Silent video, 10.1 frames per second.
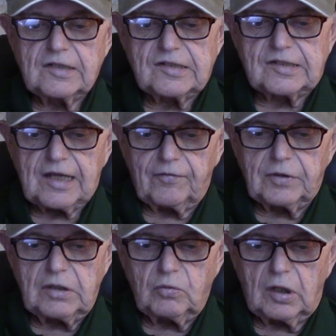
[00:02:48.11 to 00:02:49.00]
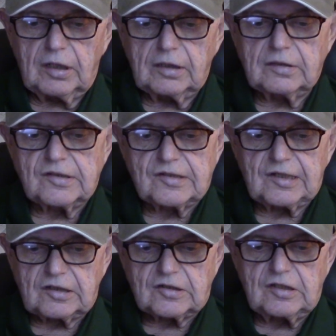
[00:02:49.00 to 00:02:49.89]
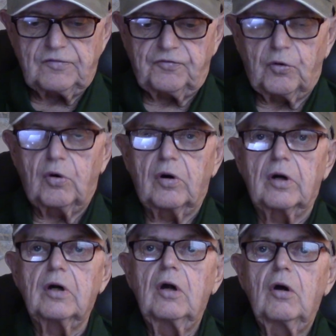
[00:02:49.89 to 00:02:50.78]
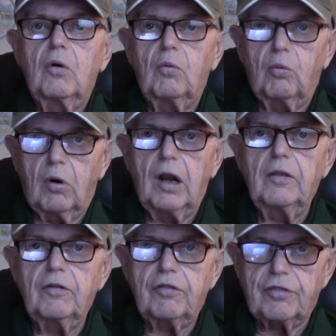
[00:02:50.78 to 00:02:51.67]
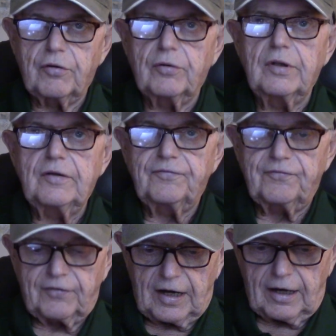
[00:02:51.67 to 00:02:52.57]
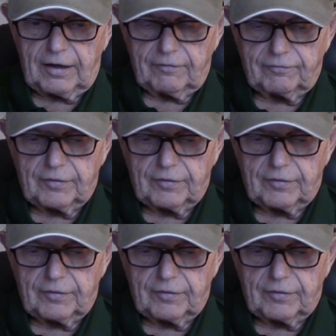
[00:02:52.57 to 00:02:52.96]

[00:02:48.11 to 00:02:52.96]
71-64-135.